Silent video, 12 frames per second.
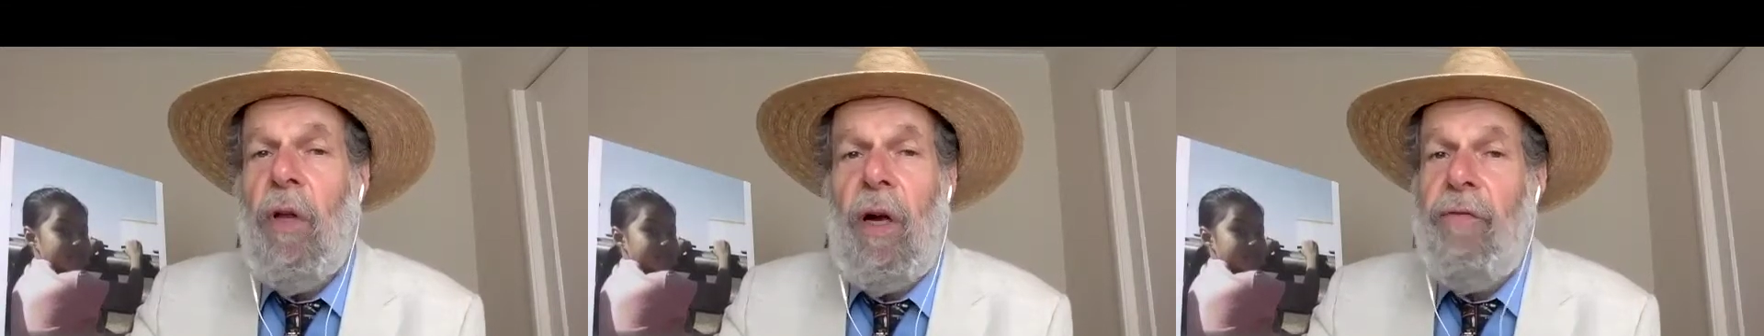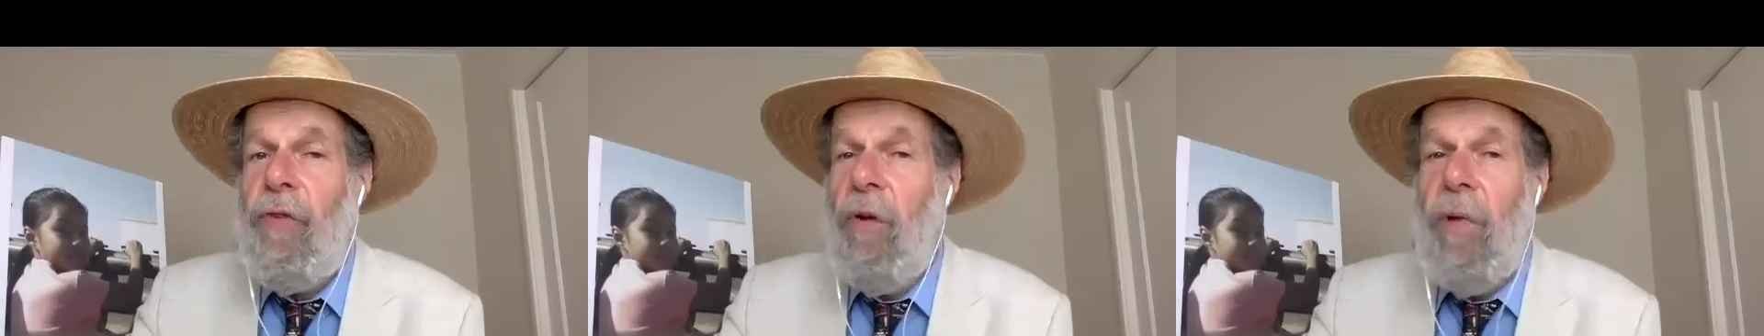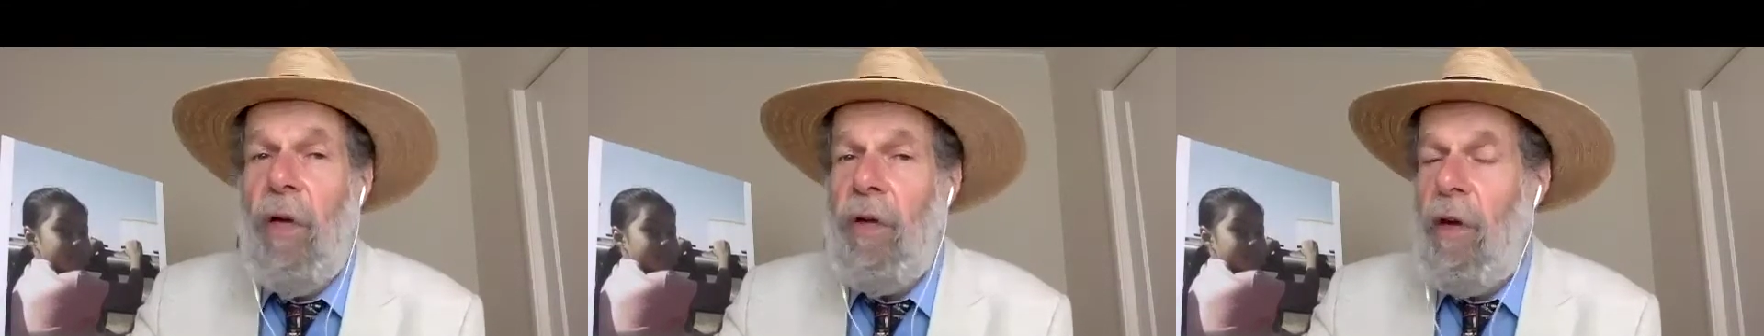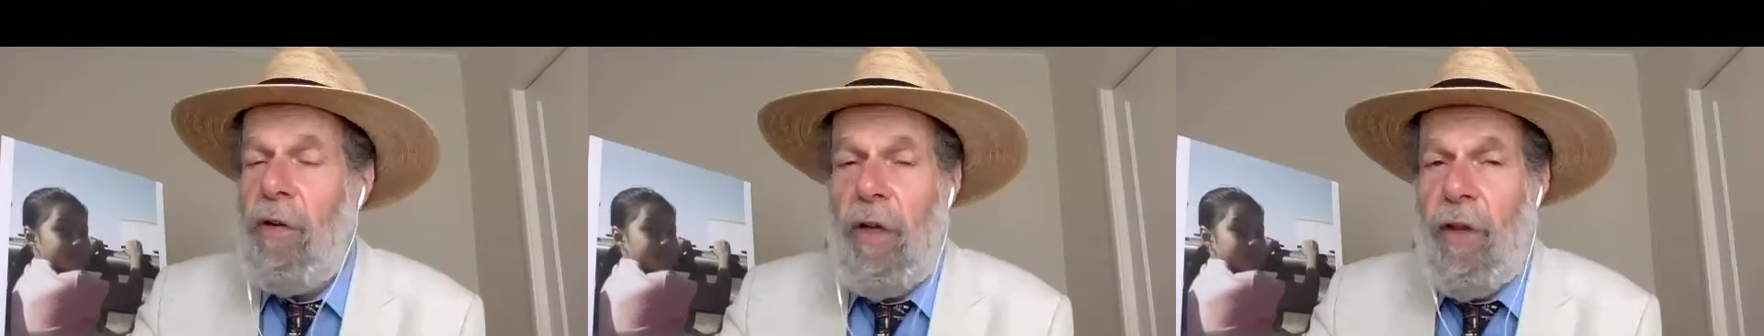are
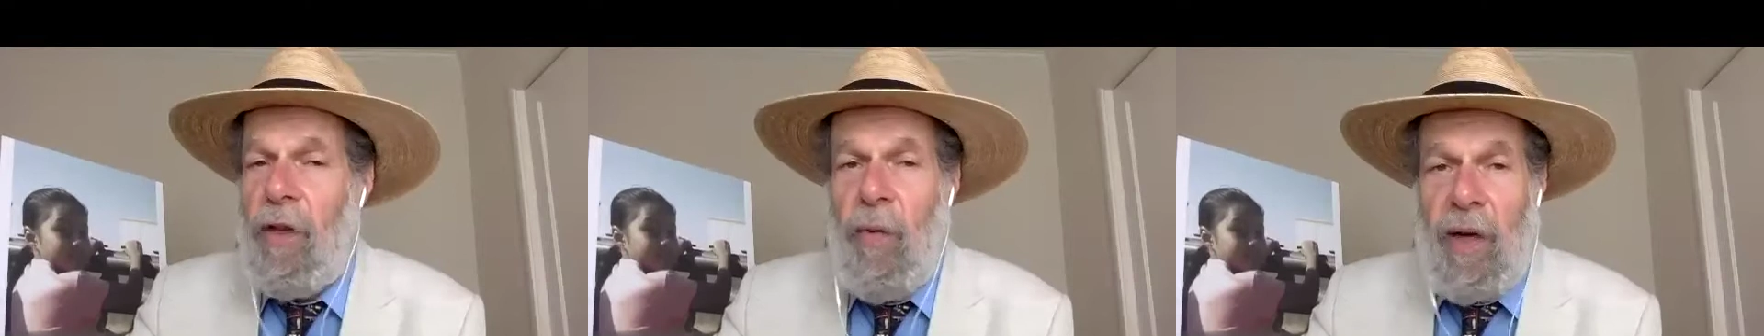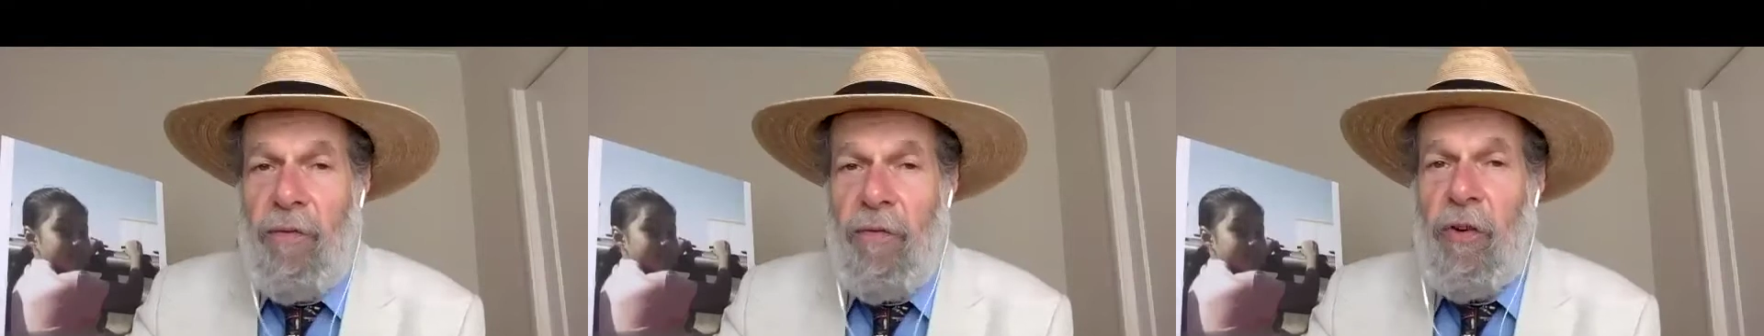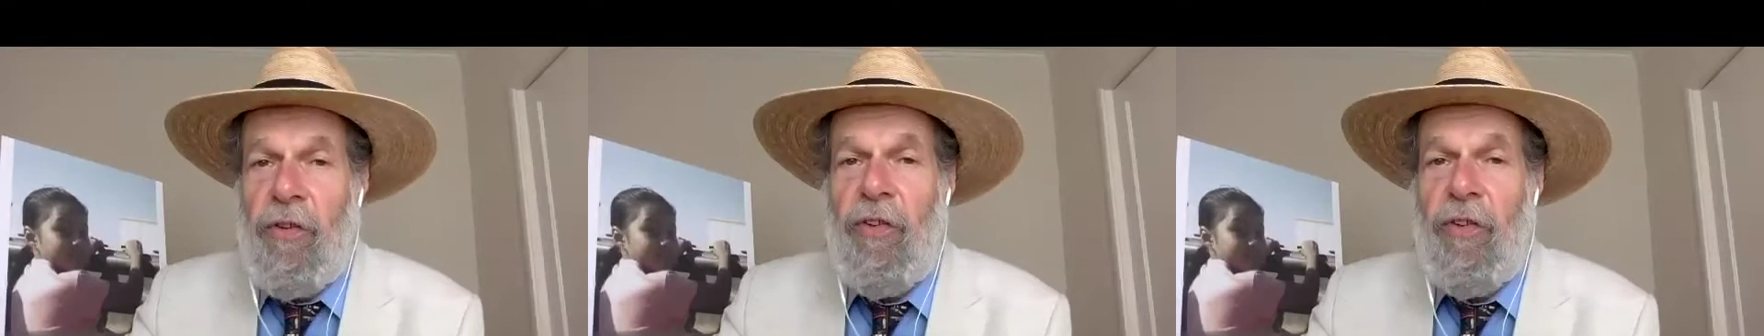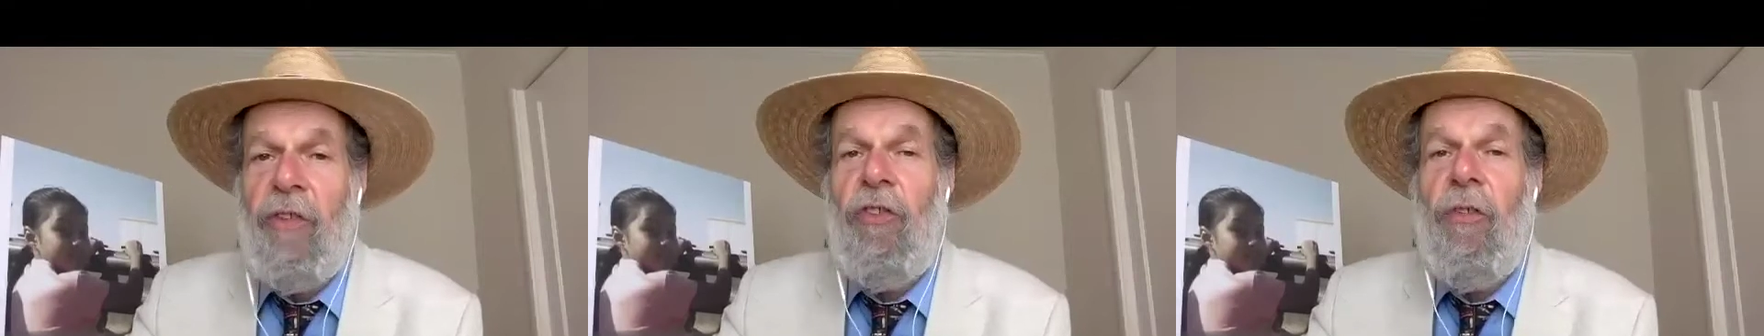familiar to the 21st
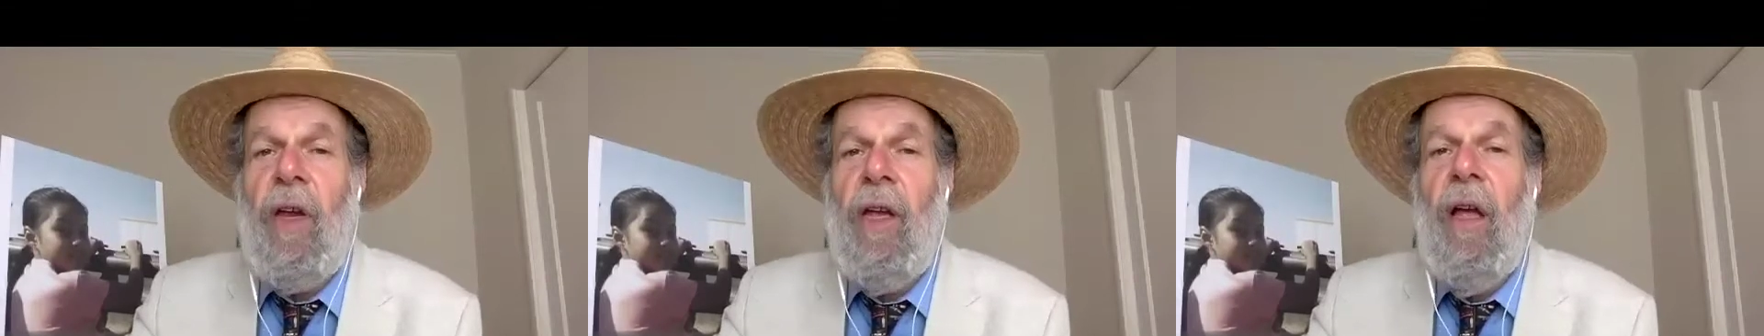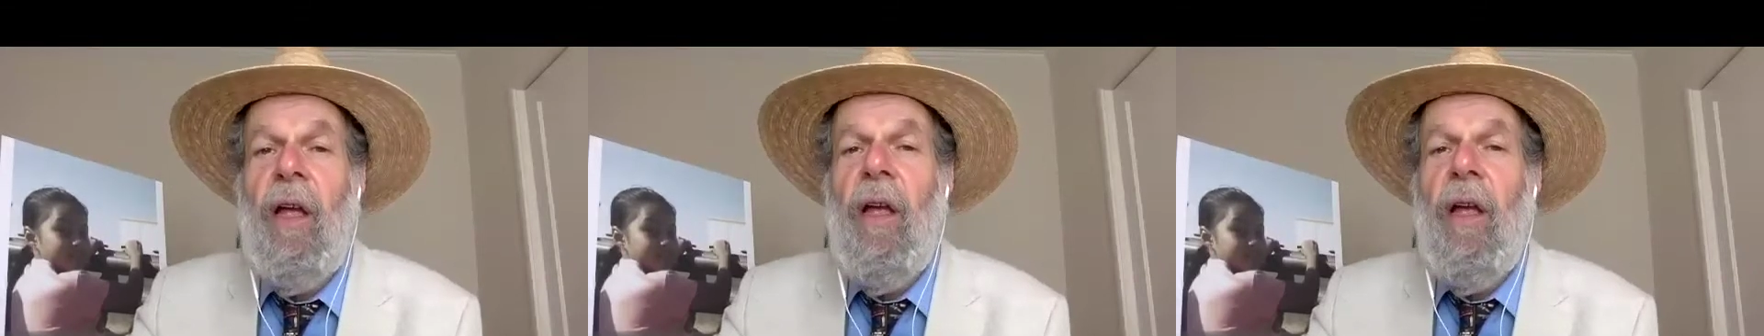century.